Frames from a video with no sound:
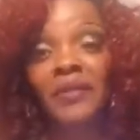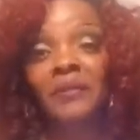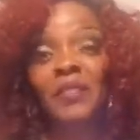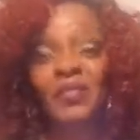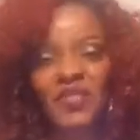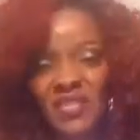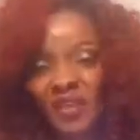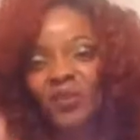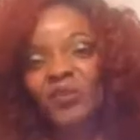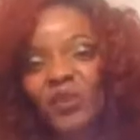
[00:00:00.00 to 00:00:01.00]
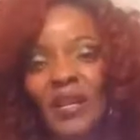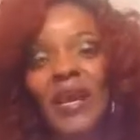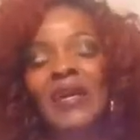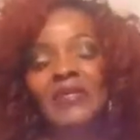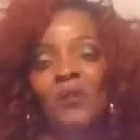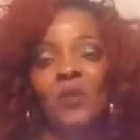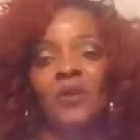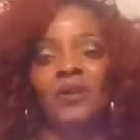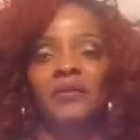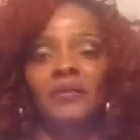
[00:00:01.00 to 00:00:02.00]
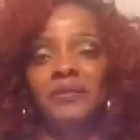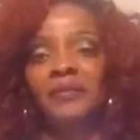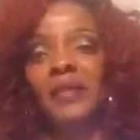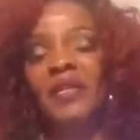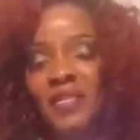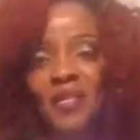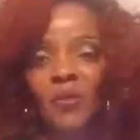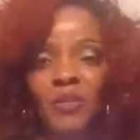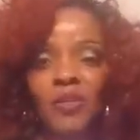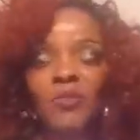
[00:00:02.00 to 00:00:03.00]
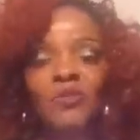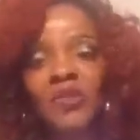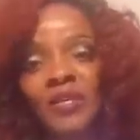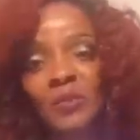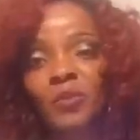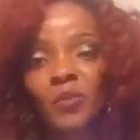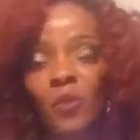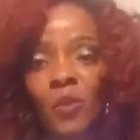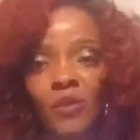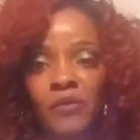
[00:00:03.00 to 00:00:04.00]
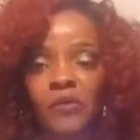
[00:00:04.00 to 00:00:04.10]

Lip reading: But you settled on a glass of water because someone told you that's what you were worth.